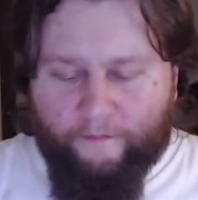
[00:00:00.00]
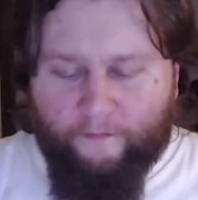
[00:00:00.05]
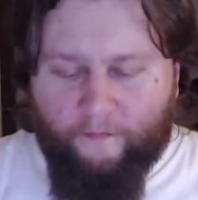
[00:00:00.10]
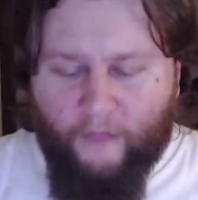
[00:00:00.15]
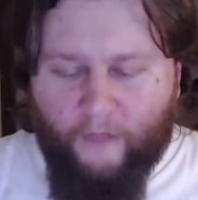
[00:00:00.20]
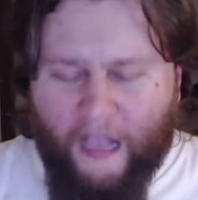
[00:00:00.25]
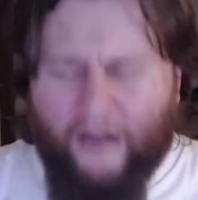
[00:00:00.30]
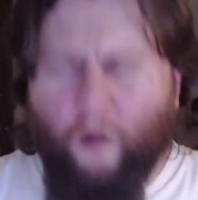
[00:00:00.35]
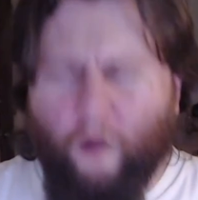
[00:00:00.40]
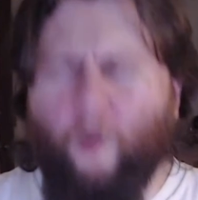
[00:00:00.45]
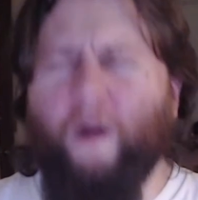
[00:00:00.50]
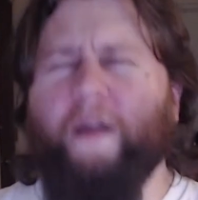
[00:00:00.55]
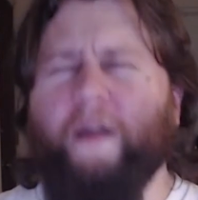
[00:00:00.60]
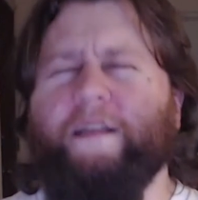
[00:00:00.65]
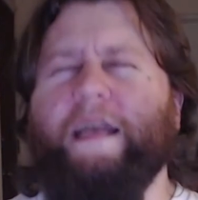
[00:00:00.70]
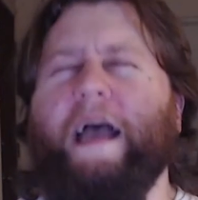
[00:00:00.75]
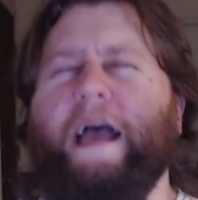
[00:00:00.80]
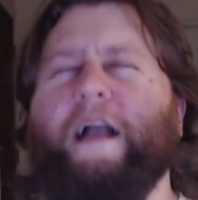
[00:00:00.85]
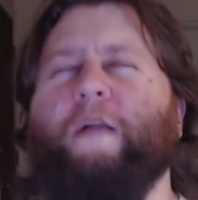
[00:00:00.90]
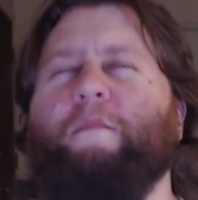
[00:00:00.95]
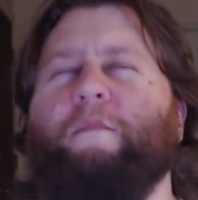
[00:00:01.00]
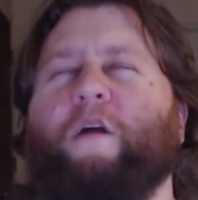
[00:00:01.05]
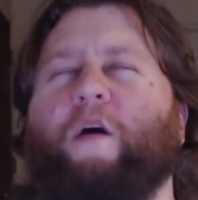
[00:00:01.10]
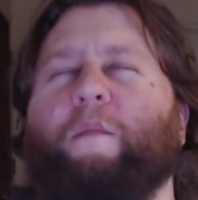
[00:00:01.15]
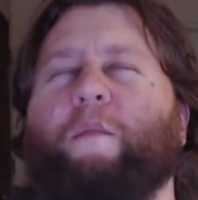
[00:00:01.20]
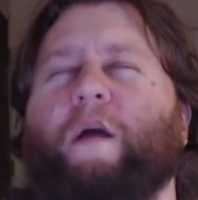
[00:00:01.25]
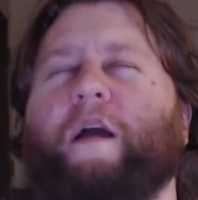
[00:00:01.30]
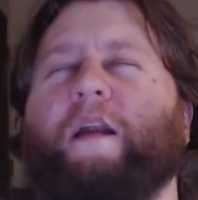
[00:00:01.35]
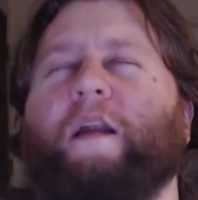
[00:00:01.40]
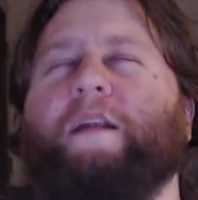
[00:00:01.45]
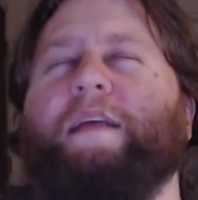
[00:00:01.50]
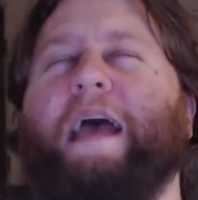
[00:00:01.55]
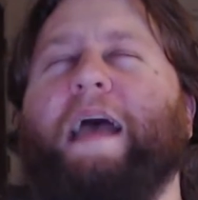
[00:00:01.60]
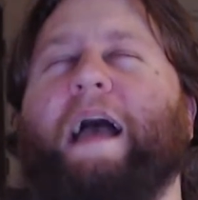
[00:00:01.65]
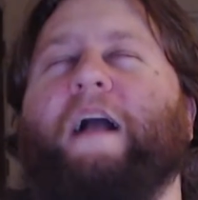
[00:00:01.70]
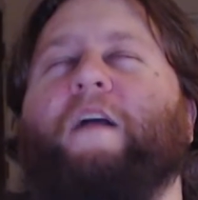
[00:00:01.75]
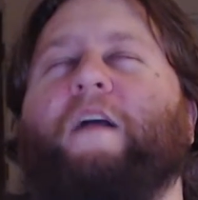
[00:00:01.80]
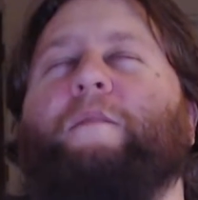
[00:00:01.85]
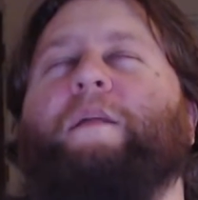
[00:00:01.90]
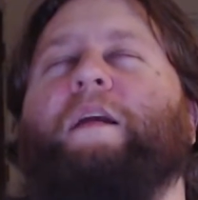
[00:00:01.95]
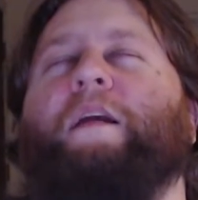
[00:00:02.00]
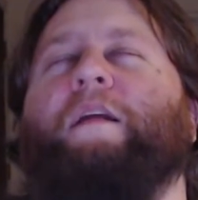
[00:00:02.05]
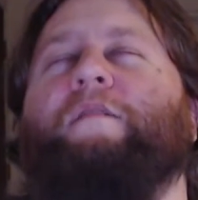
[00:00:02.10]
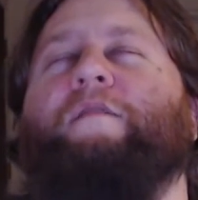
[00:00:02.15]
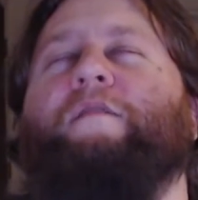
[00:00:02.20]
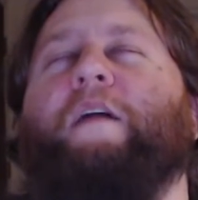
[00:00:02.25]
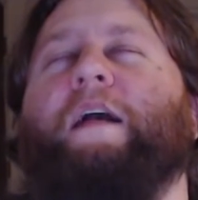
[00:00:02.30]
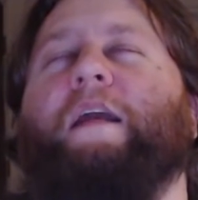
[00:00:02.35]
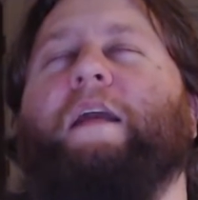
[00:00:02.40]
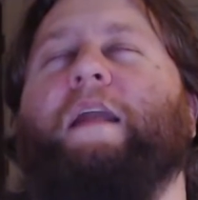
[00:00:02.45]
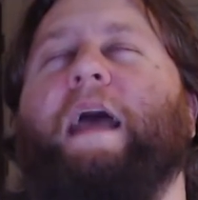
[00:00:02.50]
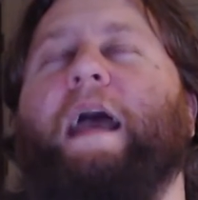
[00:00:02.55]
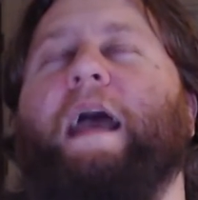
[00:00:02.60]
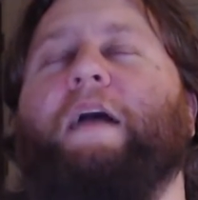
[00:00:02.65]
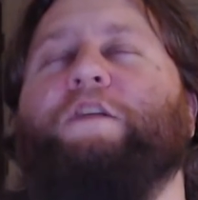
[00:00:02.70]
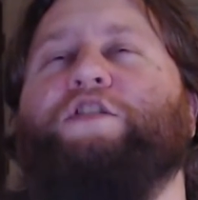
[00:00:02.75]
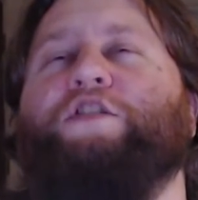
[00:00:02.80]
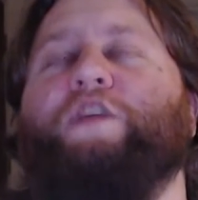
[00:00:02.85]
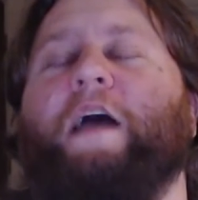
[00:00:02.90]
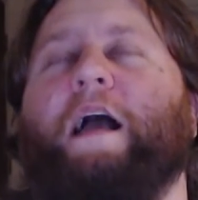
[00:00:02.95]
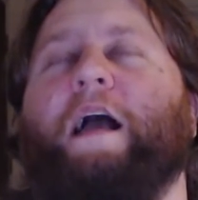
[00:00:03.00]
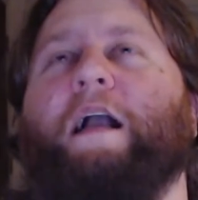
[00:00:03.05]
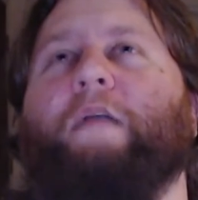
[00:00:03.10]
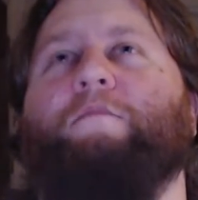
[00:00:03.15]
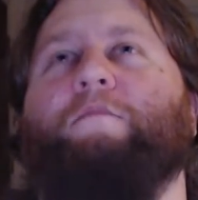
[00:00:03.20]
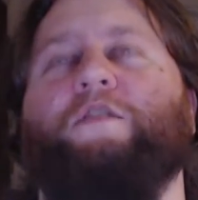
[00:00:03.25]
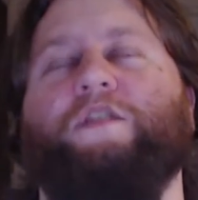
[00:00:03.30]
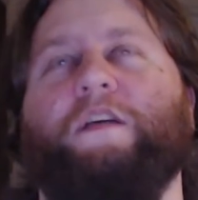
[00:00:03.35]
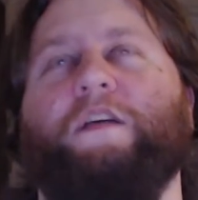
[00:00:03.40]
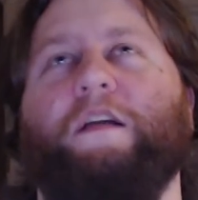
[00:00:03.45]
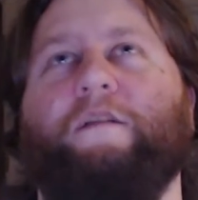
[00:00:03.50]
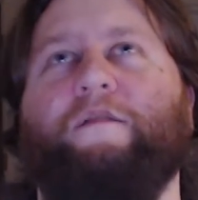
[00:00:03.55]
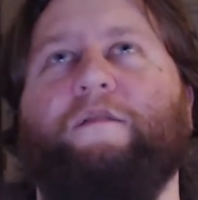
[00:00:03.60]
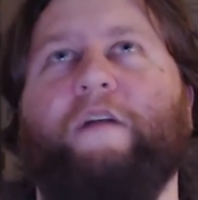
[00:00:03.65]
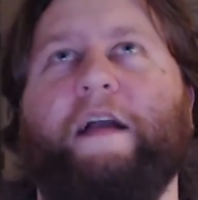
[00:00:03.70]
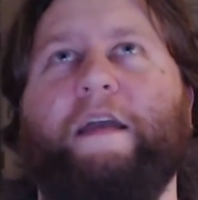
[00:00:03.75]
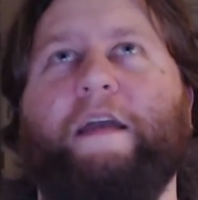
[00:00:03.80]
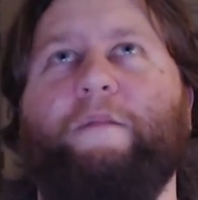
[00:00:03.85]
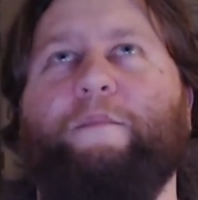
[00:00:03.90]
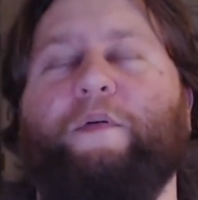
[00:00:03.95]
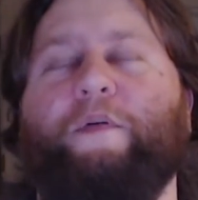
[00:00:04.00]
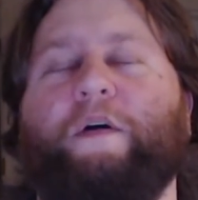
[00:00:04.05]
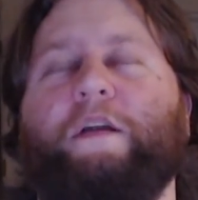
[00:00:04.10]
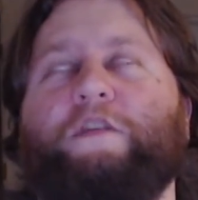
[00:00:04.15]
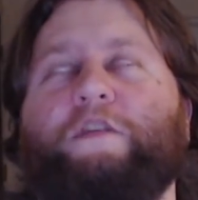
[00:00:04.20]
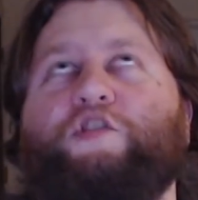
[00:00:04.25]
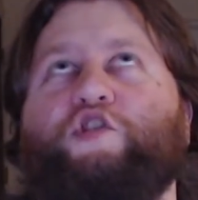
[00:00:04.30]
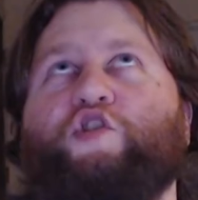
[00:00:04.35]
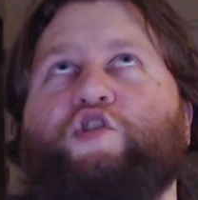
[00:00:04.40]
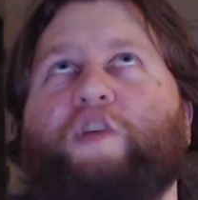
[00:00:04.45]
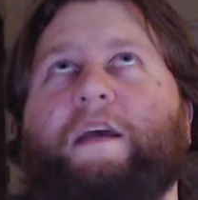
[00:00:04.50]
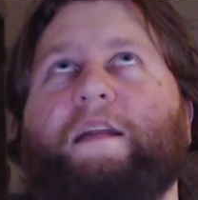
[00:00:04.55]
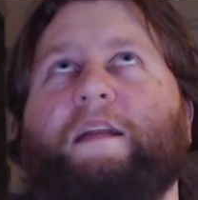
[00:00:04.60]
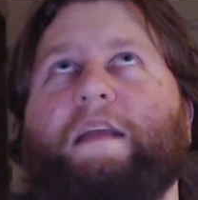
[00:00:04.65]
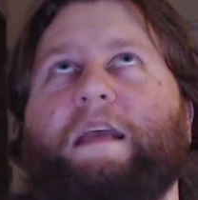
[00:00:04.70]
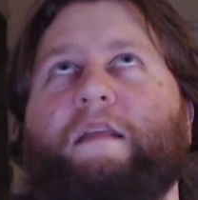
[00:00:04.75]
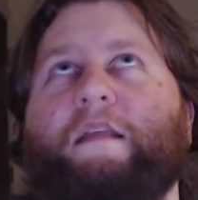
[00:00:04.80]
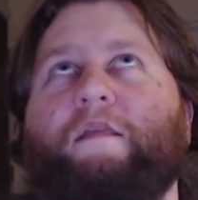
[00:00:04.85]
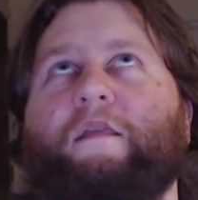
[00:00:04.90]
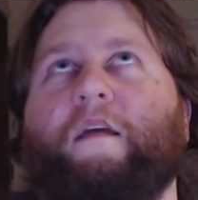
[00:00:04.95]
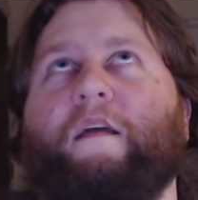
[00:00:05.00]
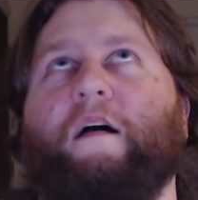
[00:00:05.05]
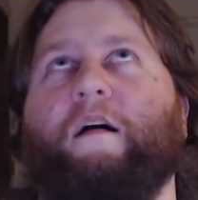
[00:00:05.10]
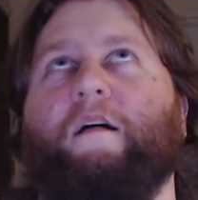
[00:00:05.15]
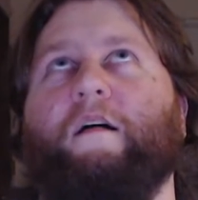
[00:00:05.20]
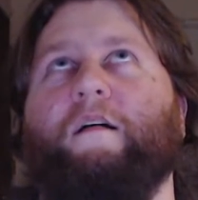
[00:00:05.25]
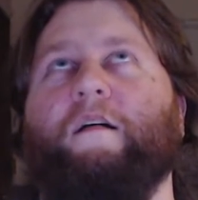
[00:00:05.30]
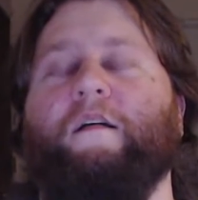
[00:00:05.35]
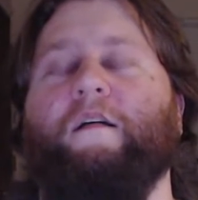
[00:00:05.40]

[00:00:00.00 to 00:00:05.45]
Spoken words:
I don't want to tag him, though. I'm not going to tag him in a fucking hashtag. I'm just going to fucking put his shit in the...